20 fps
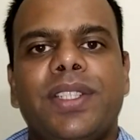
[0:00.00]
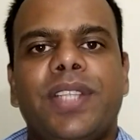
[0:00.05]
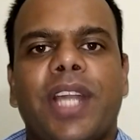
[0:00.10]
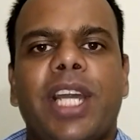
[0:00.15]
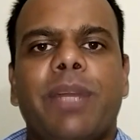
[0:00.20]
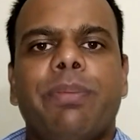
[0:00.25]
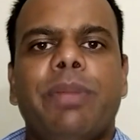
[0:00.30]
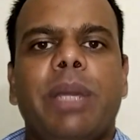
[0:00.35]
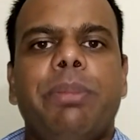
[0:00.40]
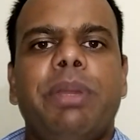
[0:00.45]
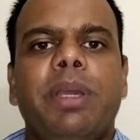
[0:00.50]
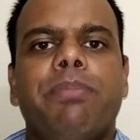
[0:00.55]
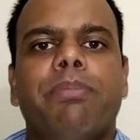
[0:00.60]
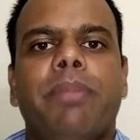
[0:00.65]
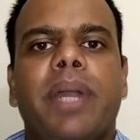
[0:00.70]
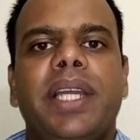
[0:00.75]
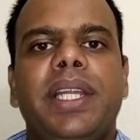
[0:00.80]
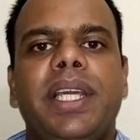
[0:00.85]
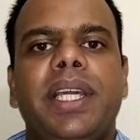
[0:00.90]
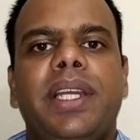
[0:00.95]
There may be
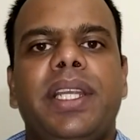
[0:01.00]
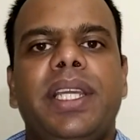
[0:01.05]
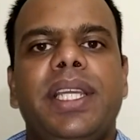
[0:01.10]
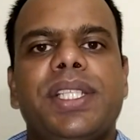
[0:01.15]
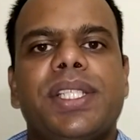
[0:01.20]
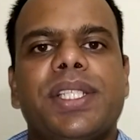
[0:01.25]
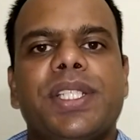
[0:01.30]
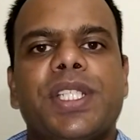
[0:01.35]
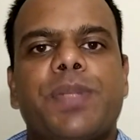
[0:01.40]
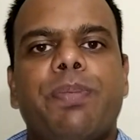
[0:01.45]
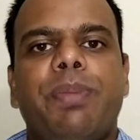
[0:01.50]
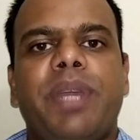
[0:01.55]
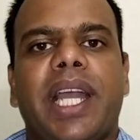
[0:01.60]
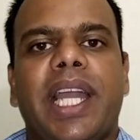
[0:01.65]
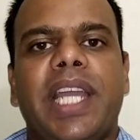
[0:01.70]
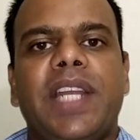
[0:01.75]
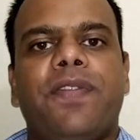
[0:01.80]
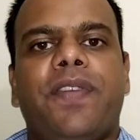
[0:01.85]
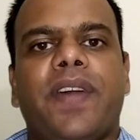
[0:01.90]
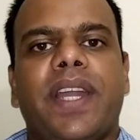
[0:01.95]
many reasons
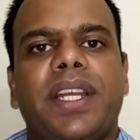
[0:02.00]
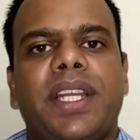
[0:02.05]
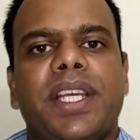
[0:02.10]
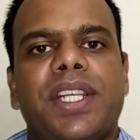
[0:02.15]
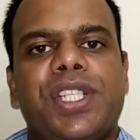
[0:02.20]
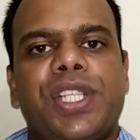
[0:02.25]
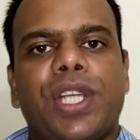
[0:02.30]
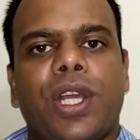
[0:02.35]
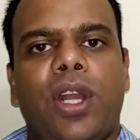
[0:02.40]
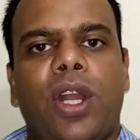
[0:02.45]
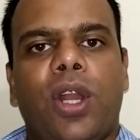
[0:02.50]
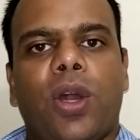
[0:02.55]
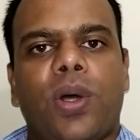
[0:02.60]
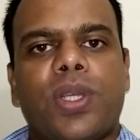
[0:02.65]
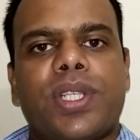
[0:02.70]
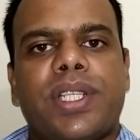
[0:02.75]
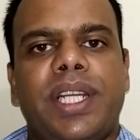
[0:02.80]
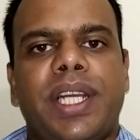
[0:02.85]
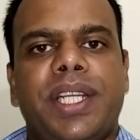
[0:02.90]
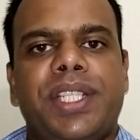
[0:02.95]
behind financial
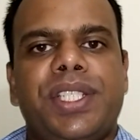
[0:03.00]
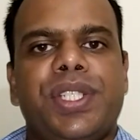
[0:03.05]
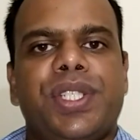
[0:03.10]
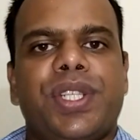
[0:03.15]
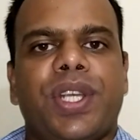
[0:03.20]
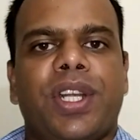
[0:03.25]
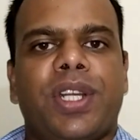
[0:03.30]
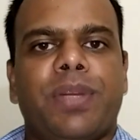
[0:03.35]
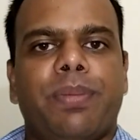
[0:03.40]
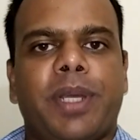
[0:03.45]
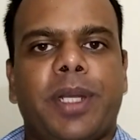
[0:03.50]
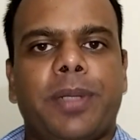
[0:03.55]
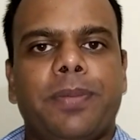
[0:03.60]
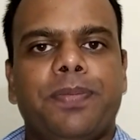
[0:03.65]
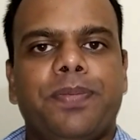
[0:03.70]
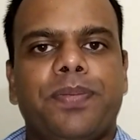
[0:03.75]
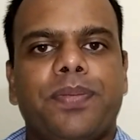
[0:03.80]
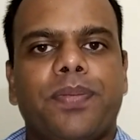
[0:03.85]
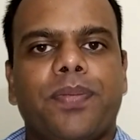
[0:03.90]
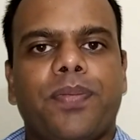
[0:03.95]
loss, ladies and gentlemen.
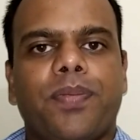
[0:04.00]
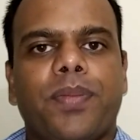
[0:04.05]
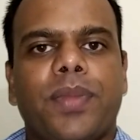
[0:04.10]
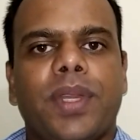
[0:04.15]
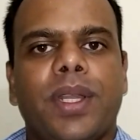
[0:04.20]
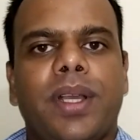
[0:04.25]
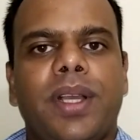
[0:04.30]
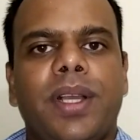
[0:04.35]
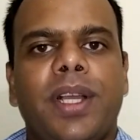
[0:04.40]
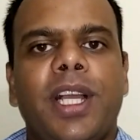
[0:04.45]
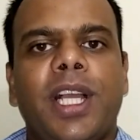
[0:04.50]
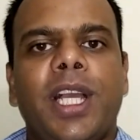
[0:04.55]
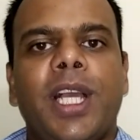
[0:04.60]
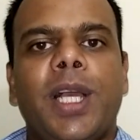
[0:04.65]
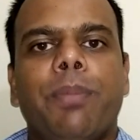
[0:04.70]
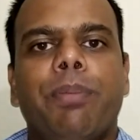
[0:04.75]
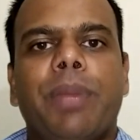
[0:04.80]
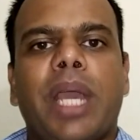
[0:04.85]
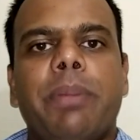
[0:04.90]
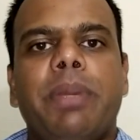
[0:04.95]

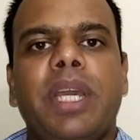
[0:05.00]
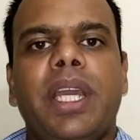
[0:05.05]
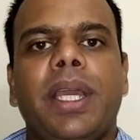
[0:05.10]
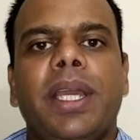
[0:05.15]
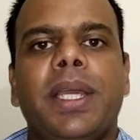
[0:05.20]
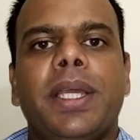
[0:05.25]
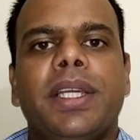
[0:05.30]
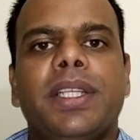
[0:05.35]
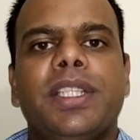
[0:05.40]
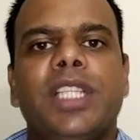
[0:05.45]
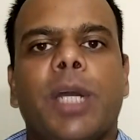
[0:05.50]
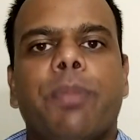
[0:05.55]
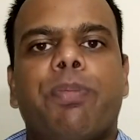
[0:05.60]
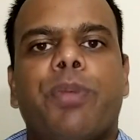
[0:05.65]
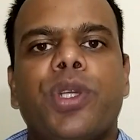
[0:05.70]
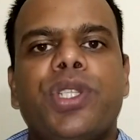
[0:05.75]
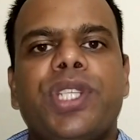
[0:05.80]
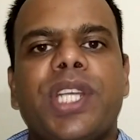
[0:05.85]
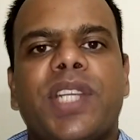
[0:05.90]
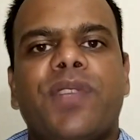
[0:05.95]
Maybe the
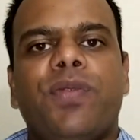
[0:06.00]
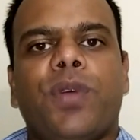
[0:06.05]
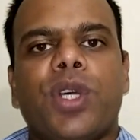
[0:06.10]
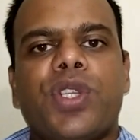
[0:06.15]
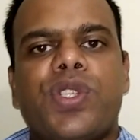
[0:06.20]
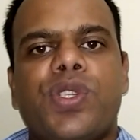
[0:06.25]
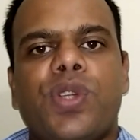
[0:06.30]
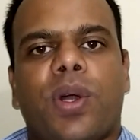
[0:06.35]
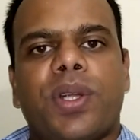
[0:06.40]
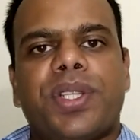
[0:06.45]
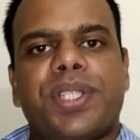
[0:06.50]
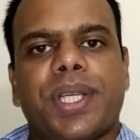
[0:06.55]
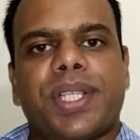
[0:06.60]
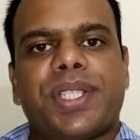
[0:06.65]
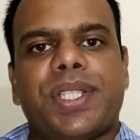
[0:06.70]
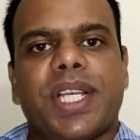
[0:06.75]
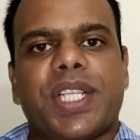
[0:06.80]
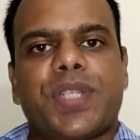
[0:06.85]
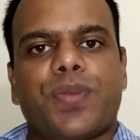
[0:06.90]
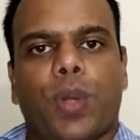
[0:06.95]
project was not
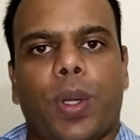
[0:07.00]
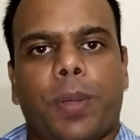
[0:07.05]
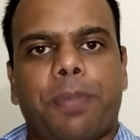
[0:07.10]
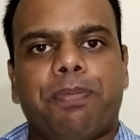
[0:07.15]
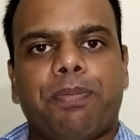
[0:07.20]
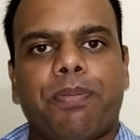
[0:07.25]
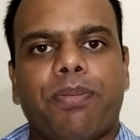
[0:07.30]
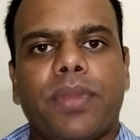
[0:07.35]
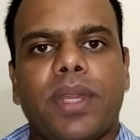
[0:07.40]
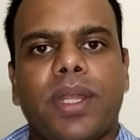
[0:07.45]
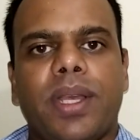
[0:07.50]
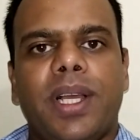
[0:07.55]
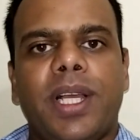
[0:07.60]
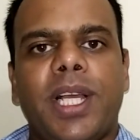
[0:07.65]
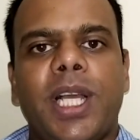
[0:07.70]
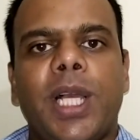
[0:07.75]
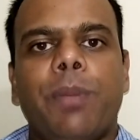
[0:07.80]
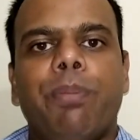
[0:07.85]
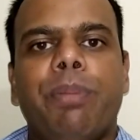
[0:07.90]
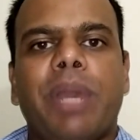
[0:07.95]
successful.
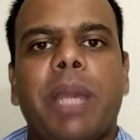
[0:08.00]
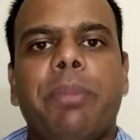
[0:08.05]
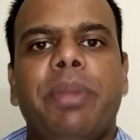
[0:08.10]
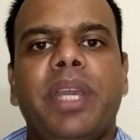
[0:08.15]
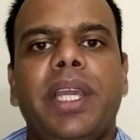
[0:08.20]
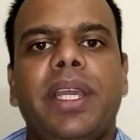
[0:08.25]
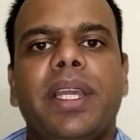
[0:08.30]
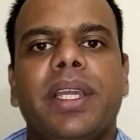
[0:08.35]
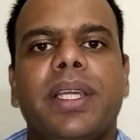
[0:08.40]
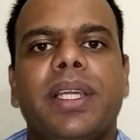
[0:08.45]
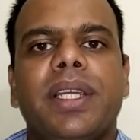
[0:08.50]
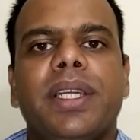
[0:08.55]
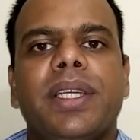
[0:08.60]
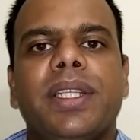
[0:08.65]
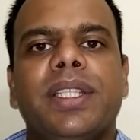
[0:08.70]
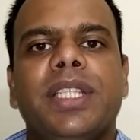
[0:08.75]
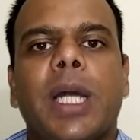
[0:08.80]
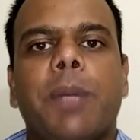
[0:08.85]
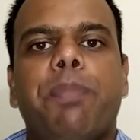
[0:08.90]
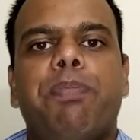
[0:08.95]
Maybe
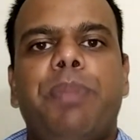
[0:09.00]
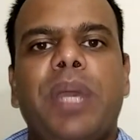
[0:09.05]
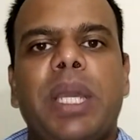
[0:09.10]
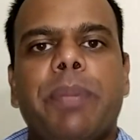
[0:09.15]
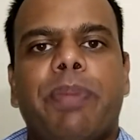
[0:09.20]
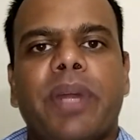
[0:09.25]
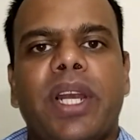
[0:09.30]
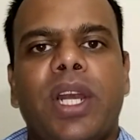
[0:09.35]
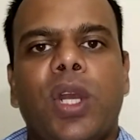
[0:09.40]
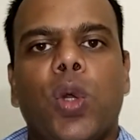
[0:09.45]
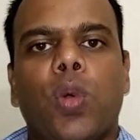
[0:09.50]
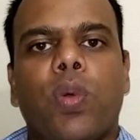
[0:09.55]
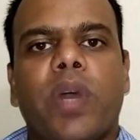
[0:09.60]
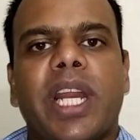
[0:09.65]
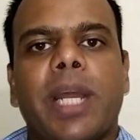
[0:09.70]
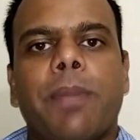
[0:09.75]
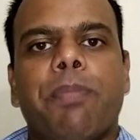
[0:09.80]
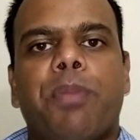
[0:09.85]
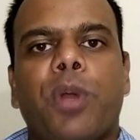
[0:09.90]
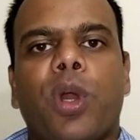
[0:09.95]
the people who
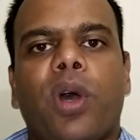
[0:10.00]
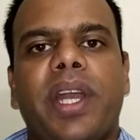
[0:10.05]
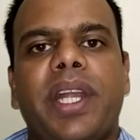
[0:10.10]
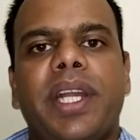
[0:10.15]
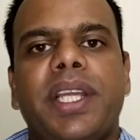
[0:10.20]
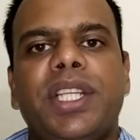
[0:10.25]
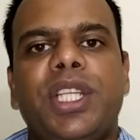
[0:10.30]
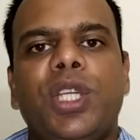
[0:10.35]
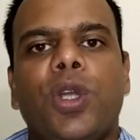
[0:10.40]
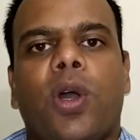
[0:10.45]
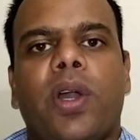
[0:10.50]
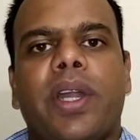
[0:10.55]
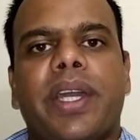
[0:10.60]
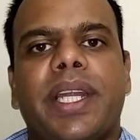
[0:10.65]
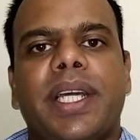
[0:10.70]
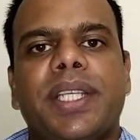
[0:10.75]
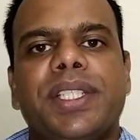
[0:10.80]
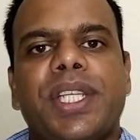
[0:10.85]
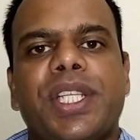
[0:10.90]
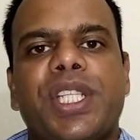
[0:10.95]
were employed in the
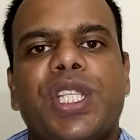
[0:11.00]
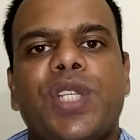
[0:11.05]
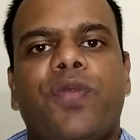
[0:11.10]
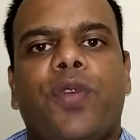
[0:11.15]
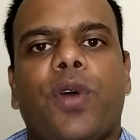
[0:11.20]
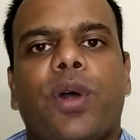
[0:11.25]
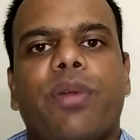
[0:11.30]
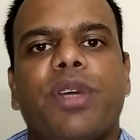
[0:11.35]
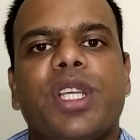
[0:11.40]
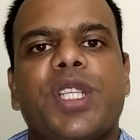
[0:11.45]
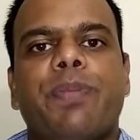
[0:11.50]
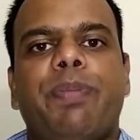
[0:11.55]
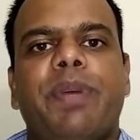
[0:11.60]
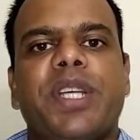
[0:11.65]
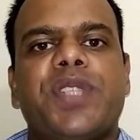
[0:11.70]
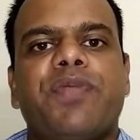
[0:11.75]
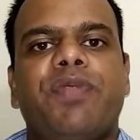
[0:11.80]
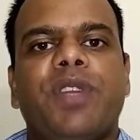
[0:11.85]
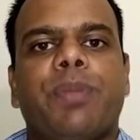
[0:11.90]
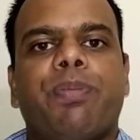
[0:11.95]
organization for a
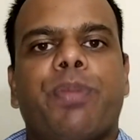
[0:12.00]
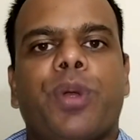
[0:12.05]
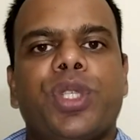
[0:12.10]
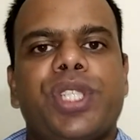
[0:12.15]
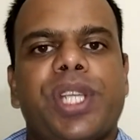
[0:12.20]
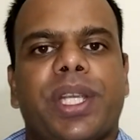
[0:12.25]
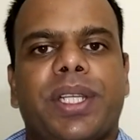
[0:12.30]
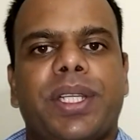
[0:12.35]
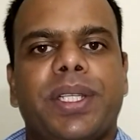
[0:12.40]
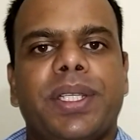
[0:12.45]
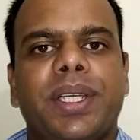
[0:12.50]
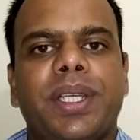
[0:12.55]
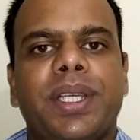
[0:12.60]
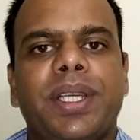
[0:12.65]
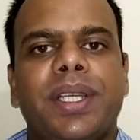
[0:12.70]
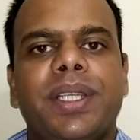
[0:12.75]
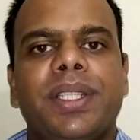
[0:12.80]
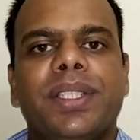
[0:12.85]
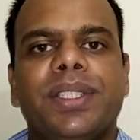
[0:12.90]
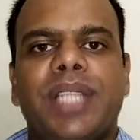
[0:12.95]
specific project,
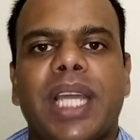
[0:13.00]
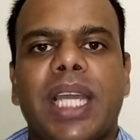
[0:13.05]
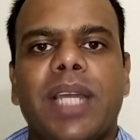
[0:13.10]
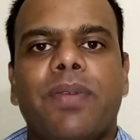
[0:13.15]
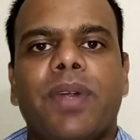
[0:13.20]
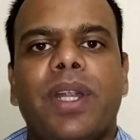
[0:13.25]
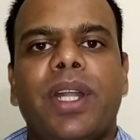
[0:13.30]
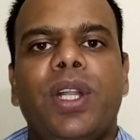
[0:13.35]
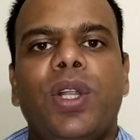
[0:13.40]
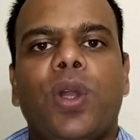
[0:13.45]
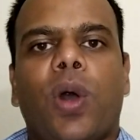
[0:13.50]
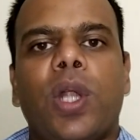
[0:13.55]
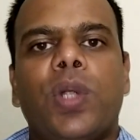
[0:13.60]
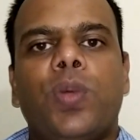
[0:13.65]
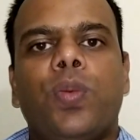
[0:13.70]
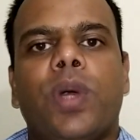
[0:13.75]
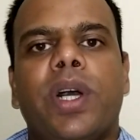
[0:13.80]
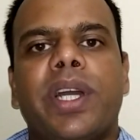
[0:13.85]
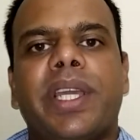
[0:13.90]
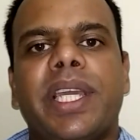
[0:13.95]
they were
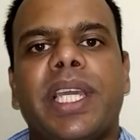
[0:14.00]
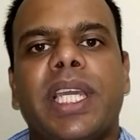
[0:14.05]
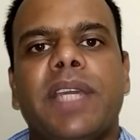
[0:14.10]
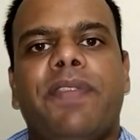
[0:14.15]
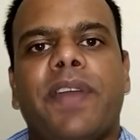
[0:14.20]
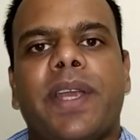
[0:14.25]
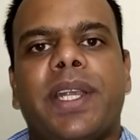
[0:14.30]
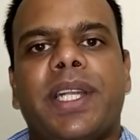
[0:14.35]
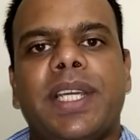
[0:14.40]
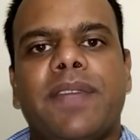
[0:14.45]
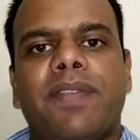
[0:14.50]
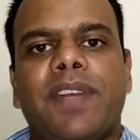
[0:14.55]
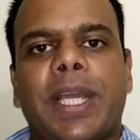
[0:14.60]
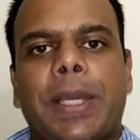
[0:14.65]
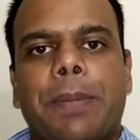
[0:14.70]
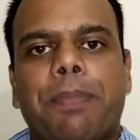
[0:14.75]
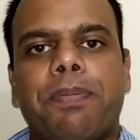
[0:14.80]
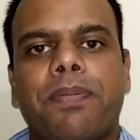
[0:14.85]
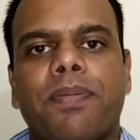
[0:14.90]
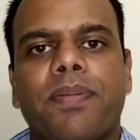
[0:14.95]
not working
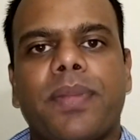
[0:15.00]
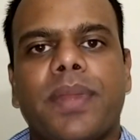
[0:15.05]
effectively.